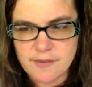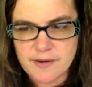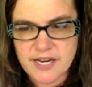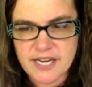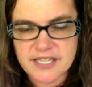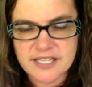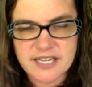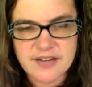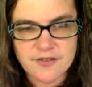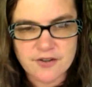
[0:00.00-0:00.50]
but I
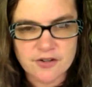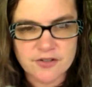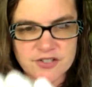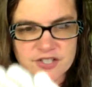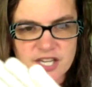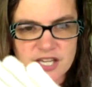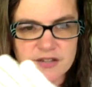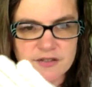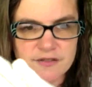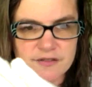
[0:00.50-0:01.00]
had never
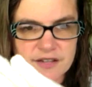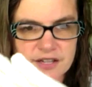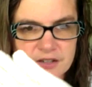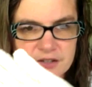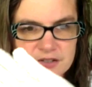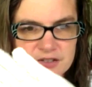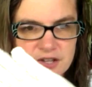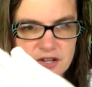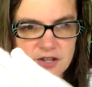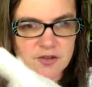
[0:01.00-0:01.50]
done
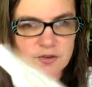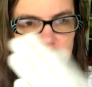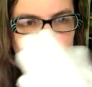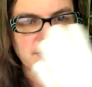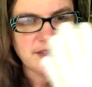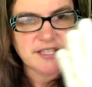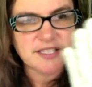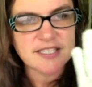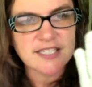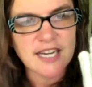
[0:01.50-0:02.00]
fingers all the way
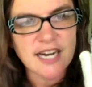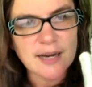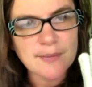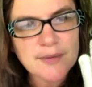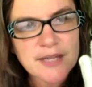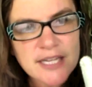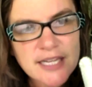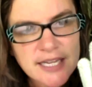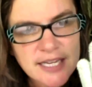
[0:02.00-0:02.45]
to the top.